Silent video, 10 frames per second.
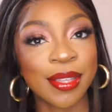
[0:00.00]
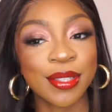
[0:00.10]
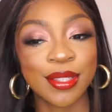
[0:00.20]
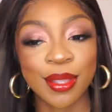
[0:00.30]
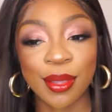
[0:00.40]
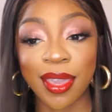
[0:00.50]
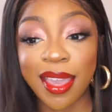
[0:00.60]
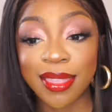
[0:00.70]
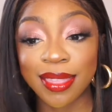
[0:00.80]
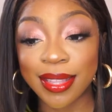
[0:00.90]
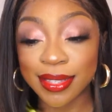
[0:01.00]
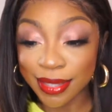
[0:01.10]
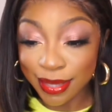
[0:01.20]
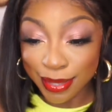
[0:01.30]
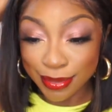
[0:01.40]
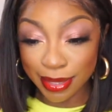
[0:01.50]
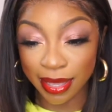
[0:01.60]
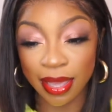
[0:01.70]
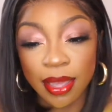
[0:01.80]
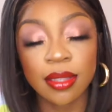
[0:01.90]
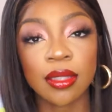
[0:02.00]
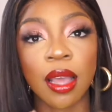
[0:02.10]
So yeah, this is it.